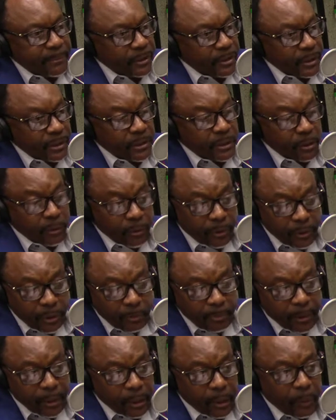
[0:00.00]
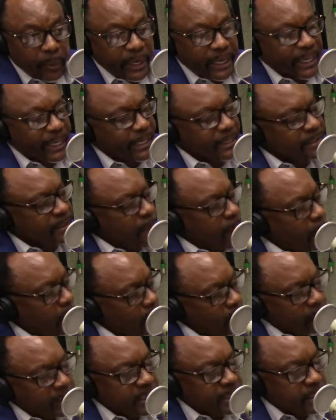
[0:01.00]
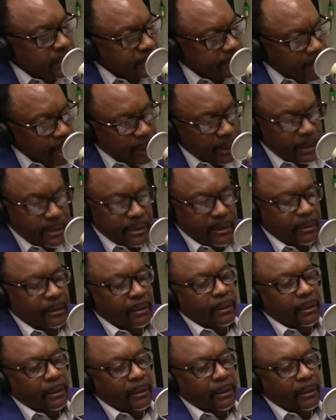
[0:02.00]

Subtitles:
you're just throwing your money away. It is always smart.